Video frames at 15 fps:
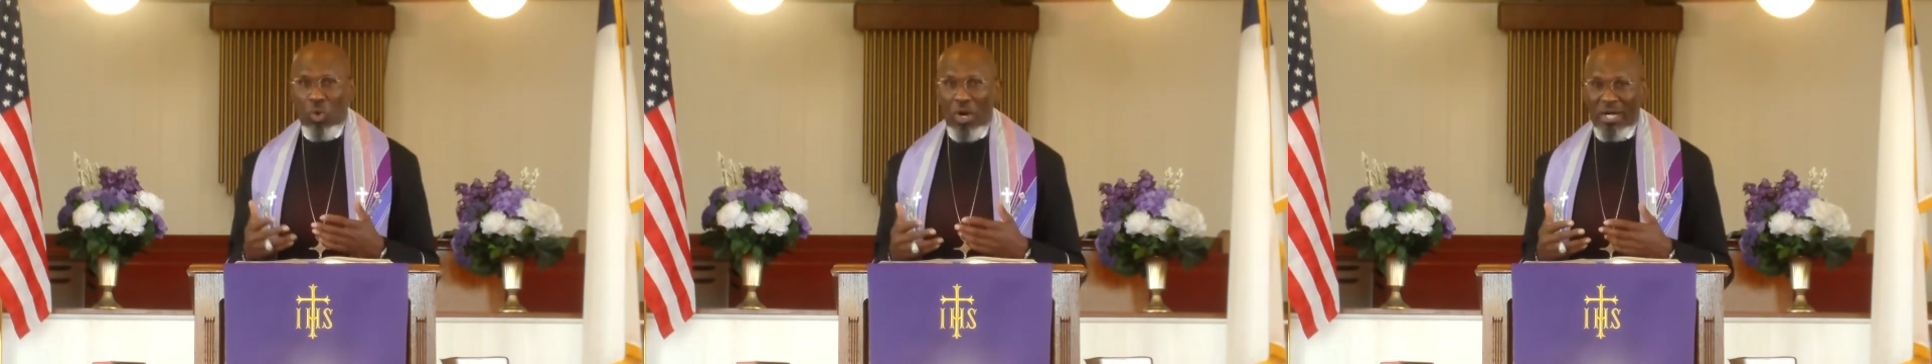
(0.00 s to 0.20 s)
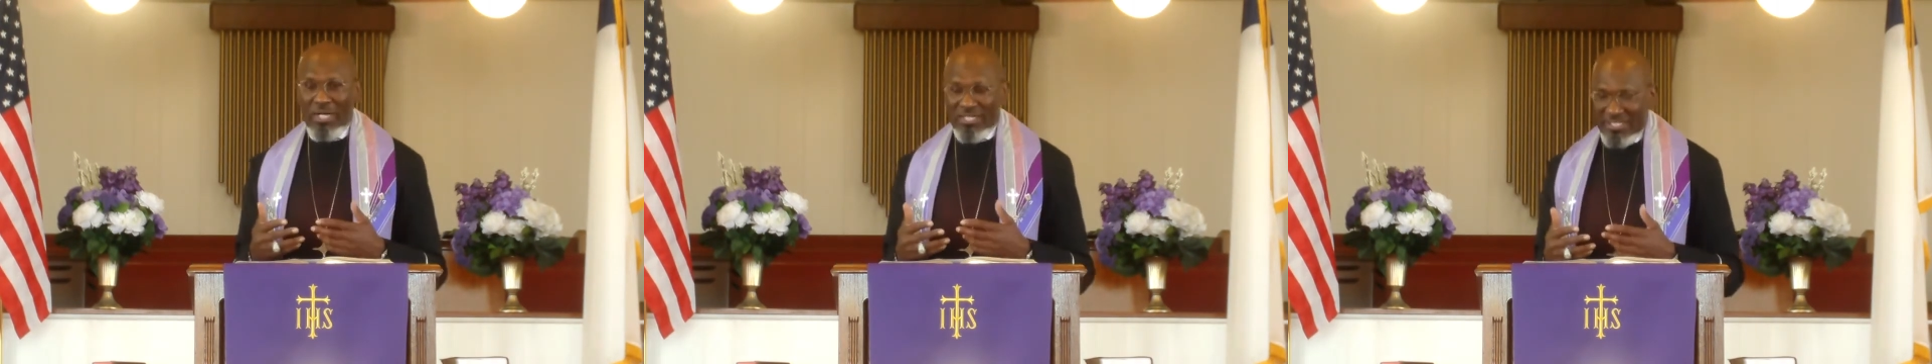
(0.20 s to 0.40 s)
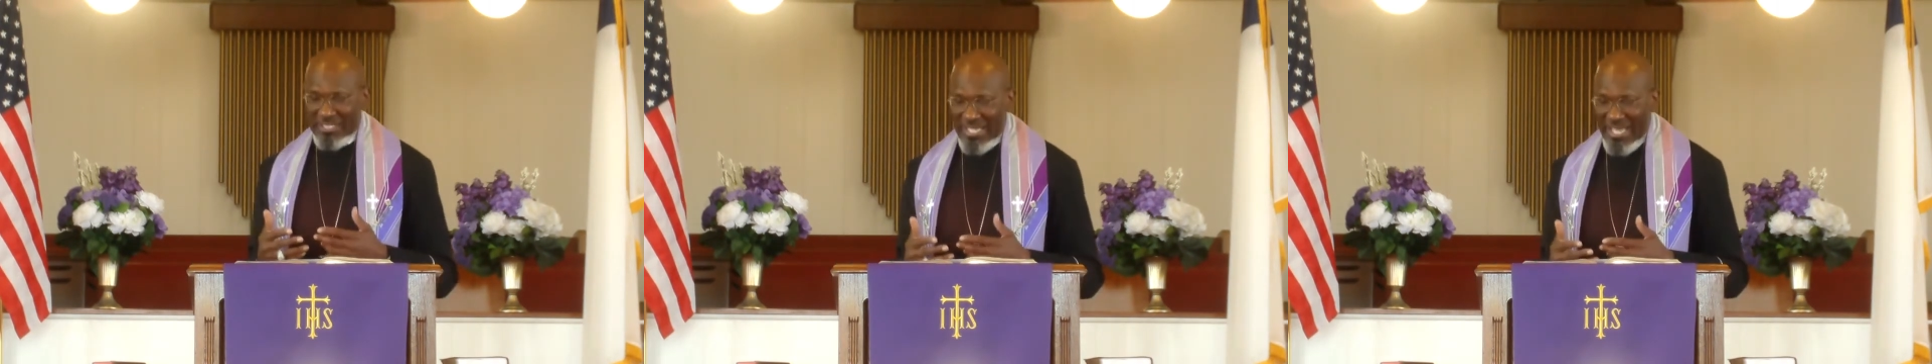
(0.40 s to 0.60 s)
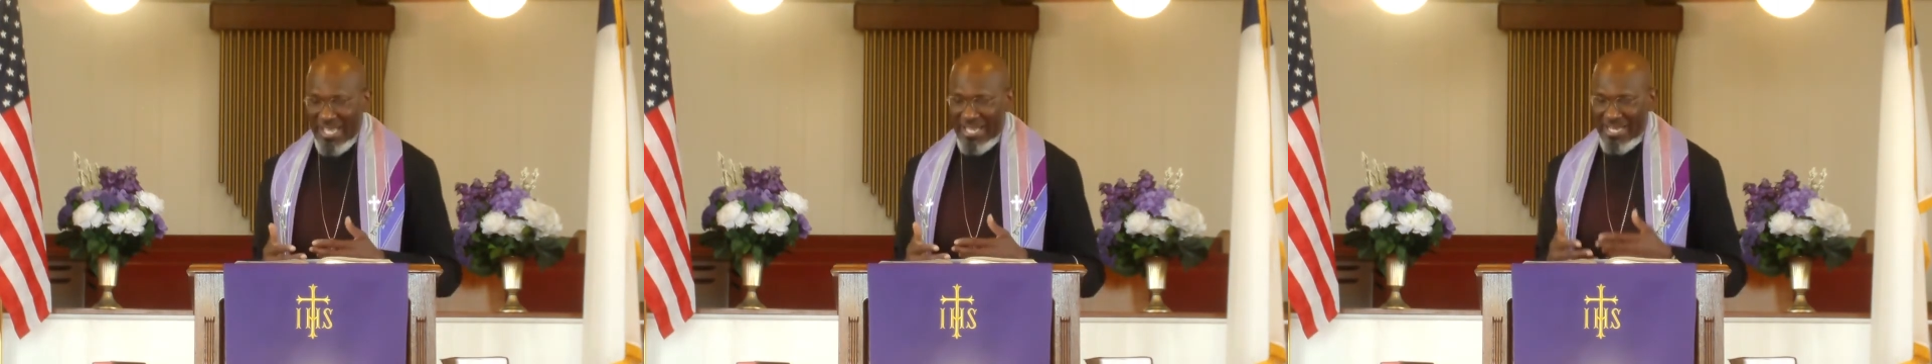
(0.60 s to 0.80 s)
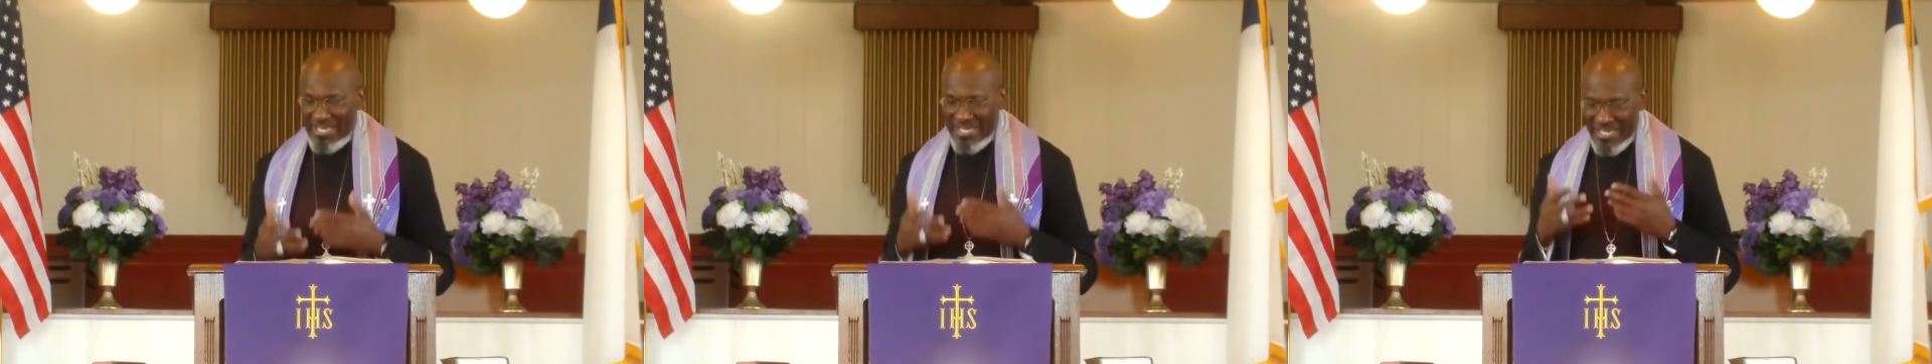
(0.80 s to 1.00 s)
was
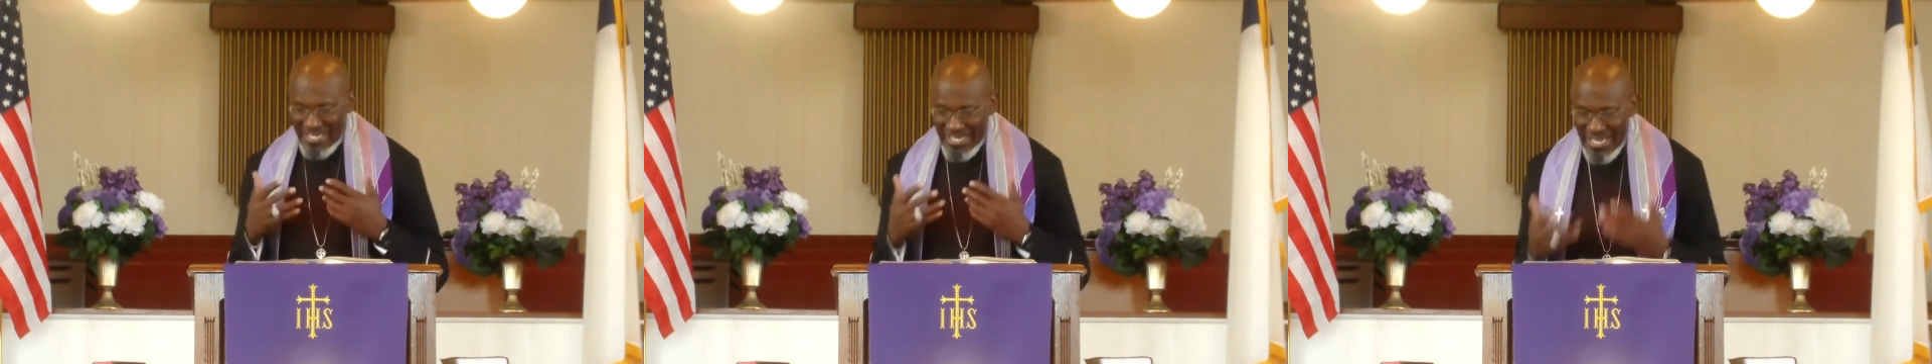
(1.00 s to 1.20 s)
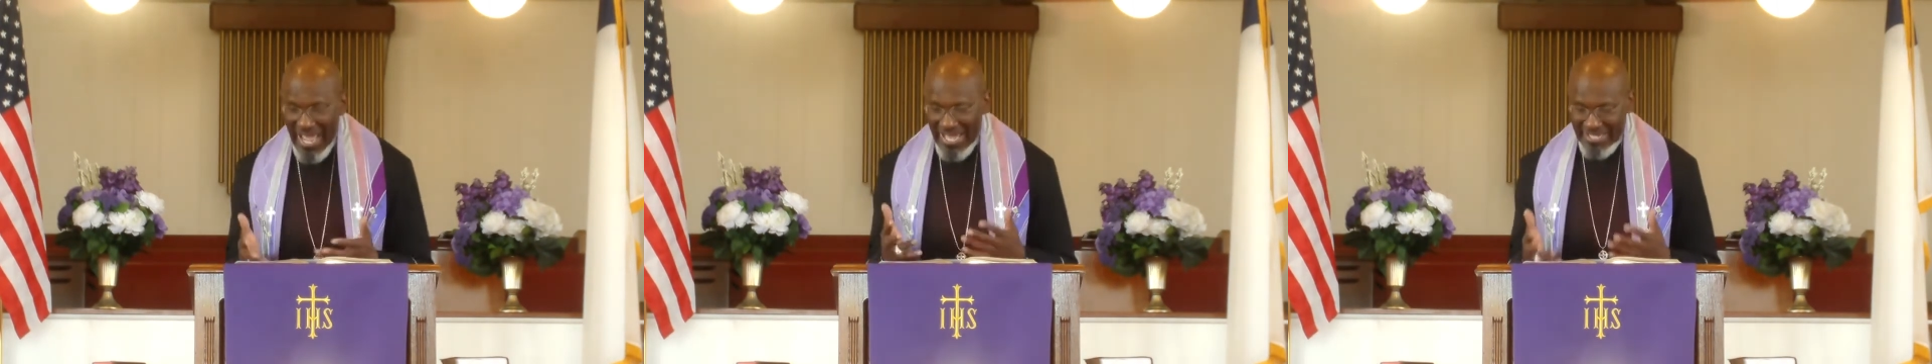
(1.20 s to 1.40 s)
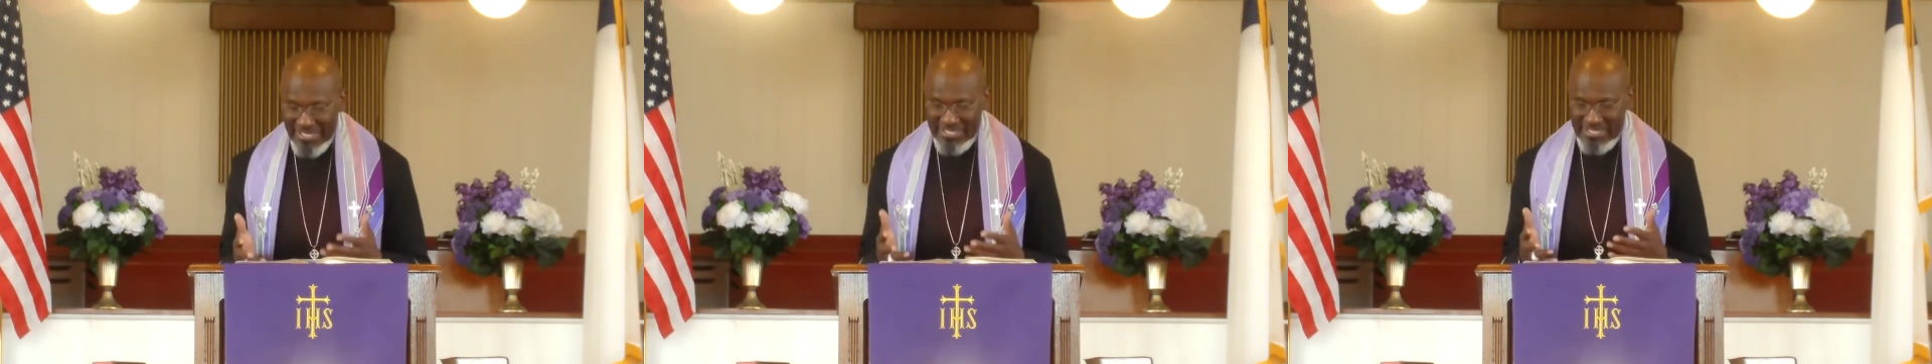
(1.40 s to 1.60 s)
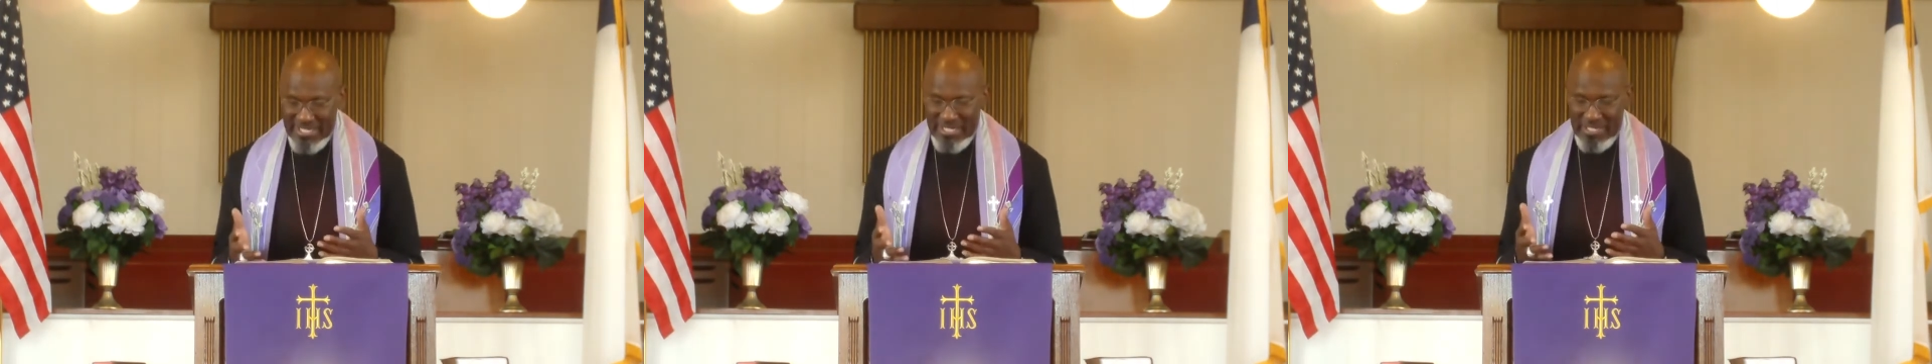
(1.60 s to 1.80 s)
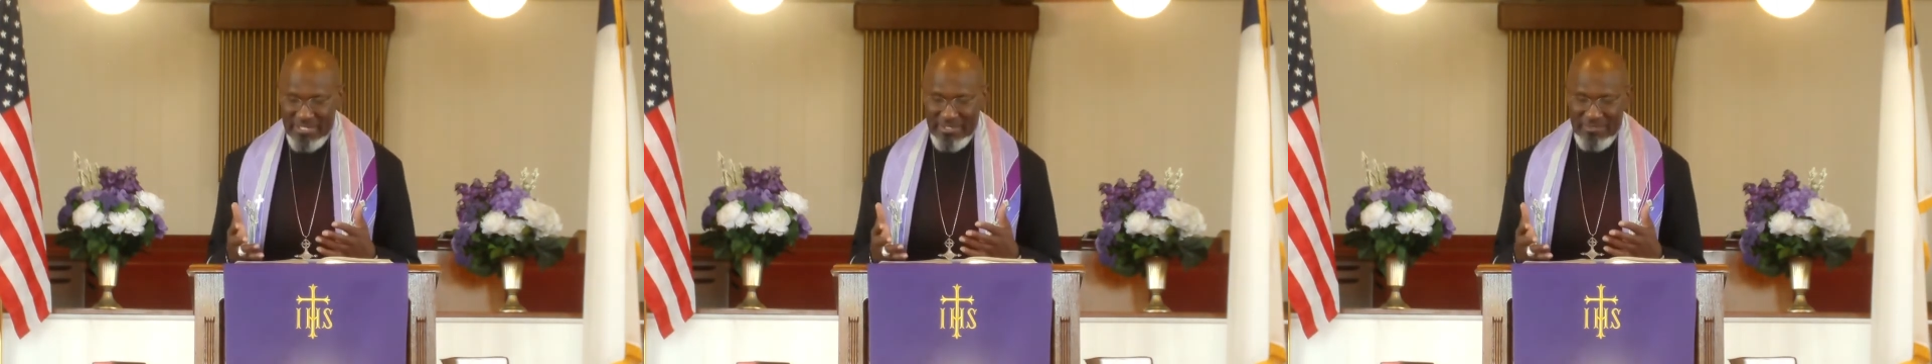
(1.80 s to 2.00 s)

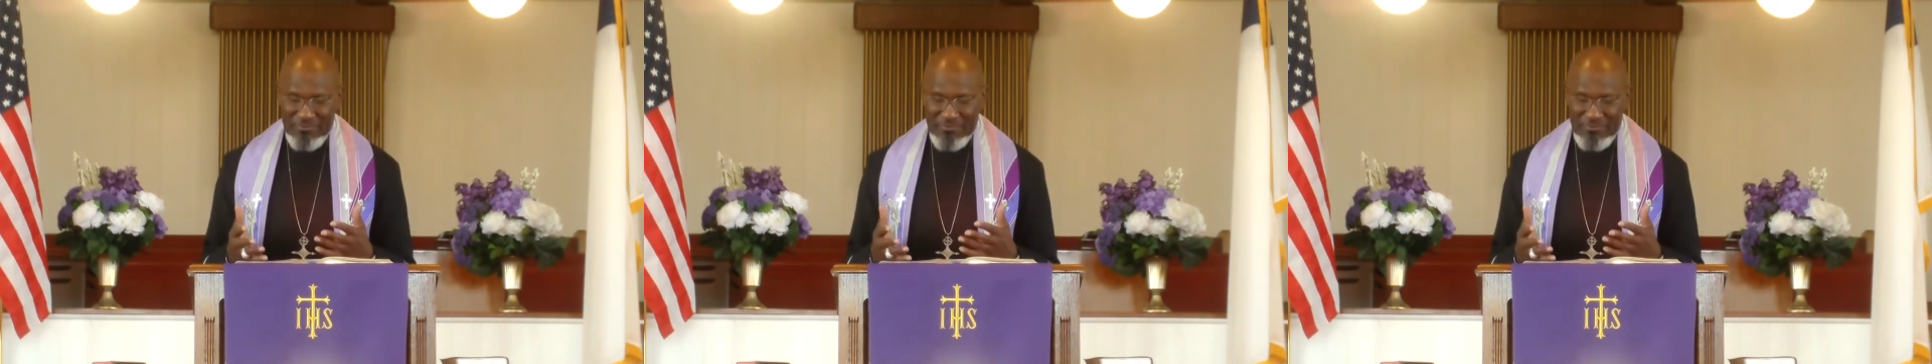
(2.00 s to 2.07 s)
negative.